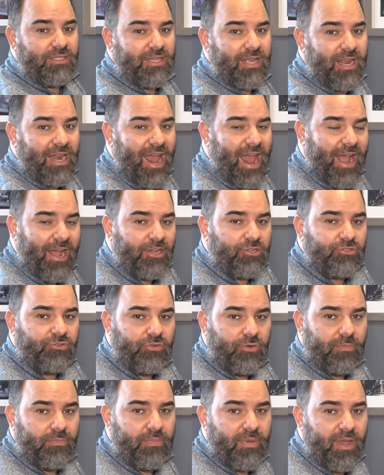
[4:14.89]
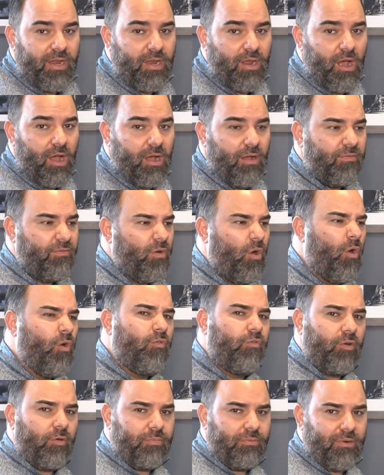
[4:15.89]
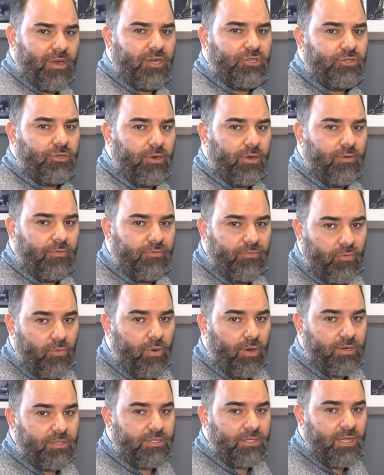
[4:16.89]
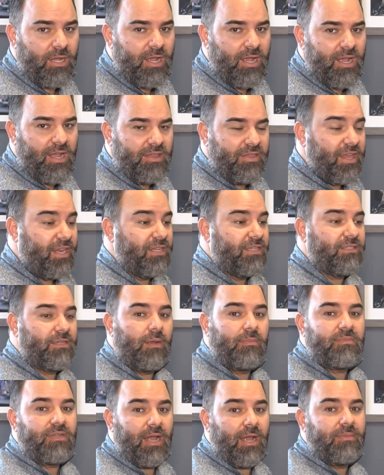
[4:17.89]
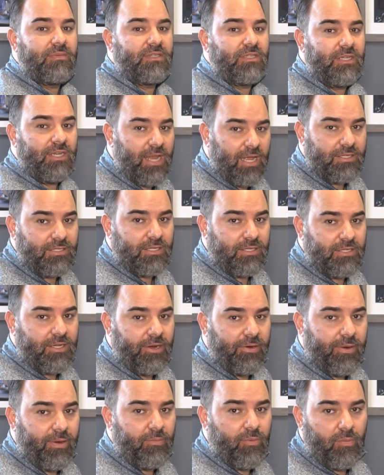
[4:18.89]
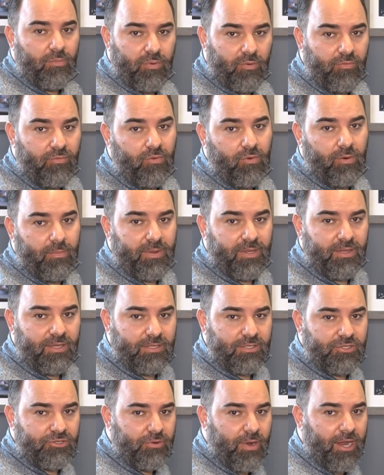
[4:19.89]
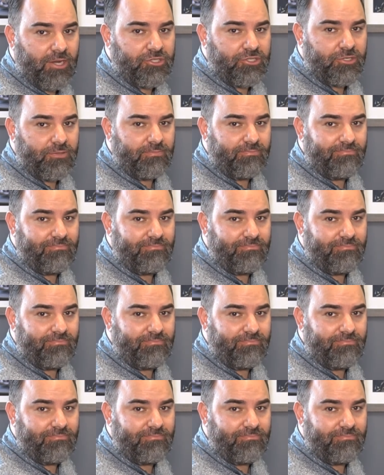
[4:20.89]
that extra bit of overpressure or force that is sometimes necessary when performing this stretch.